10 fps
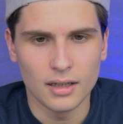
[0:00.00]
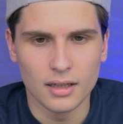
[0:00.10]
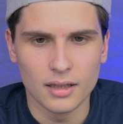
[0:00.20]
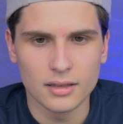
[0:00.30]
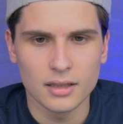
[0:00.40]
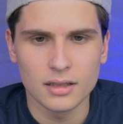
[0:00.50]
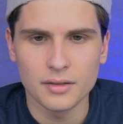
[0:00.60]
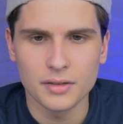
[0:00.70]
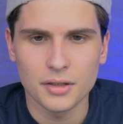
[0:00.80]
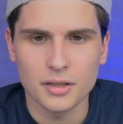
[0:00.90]
And then
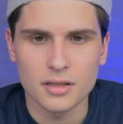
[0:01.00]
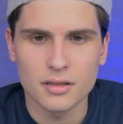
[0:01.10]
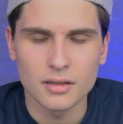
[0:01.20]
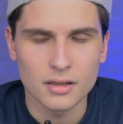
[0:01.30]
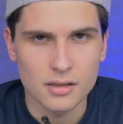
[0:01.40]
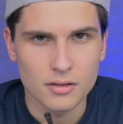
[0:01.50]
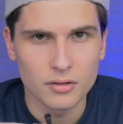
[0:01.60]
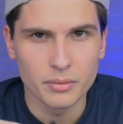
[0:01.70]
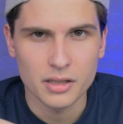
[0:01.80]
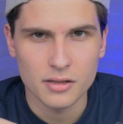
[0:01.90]
if there is just too
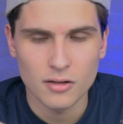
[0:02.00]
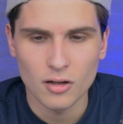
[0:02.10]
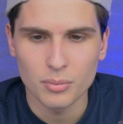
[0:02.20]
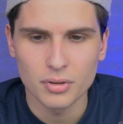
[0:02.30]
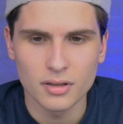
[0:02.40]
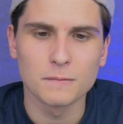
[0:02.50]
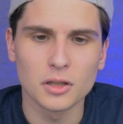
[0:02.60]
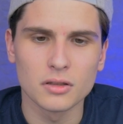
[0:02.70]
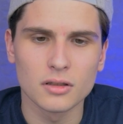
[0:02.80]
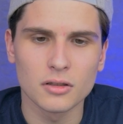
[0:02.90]
much slop
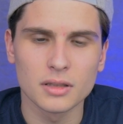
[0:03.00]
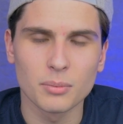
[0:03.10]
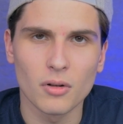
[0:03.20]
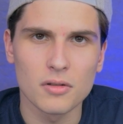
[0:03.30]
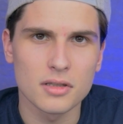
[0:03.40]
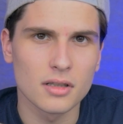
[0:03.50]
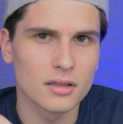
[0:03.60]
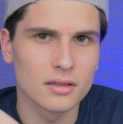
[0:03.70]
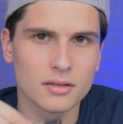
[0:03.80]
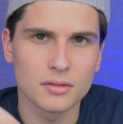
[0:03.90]
on the ball
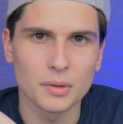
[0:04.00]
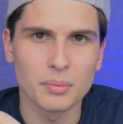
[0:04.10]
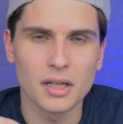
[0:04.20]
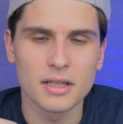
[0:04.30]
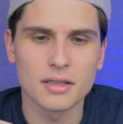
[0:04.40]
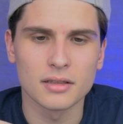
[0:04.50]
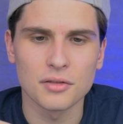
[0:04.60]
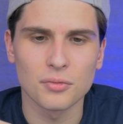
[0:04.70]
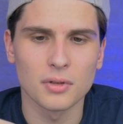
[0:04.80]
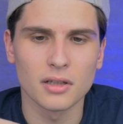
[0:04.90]
stud, replace it
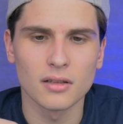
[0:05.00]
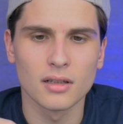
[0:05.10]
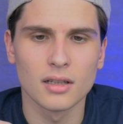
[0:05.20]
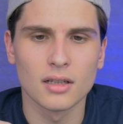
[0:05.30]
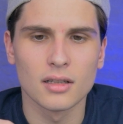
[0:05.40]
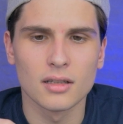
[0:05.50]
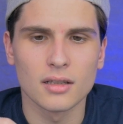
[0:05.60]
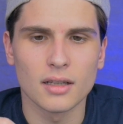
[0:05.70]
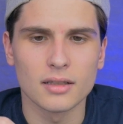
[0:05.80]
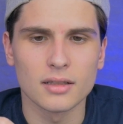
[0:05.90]
as well,
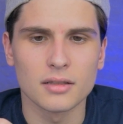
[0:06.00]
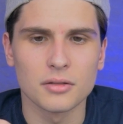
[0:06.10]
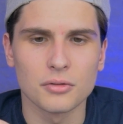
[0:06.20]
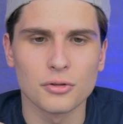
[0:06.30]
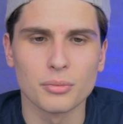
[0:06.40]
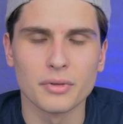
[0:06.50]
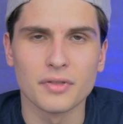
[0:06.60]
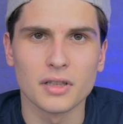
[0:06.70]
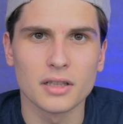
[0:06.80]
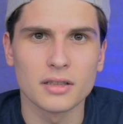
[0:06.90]
and then you should be
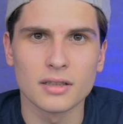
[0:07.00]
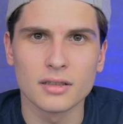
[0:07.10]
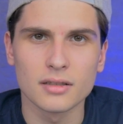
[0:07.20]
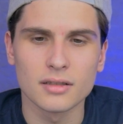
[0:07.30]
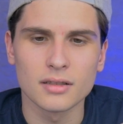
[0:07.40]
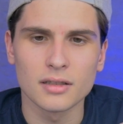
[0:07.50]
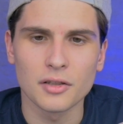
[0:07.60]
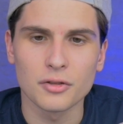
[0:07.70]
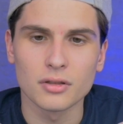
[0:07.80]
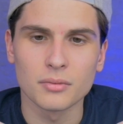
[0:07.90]
fine, and it
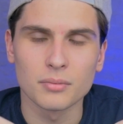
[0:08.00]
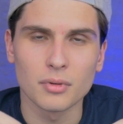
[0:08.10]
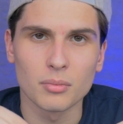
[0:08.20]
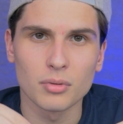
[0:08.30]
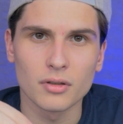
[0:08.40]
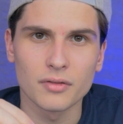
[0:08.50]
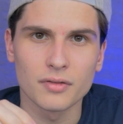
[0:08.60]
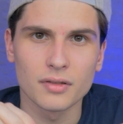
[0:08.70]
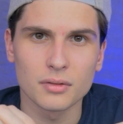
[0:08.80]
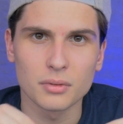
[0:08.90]
shouldn't pop
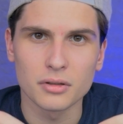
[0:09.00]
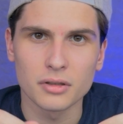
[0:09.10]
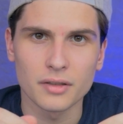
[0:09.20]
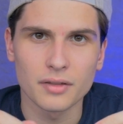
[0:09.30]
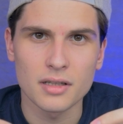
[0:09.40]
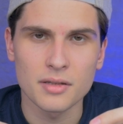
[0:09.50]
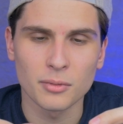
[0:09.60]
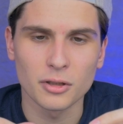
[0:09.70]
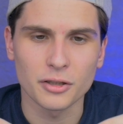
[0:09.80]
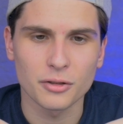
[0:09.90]
off when you have a
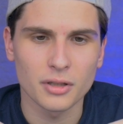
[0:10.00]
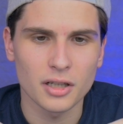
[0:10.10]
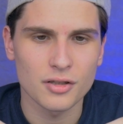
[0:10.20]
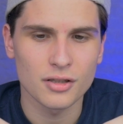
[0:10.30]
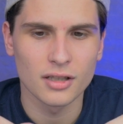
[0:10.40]
smaller crash.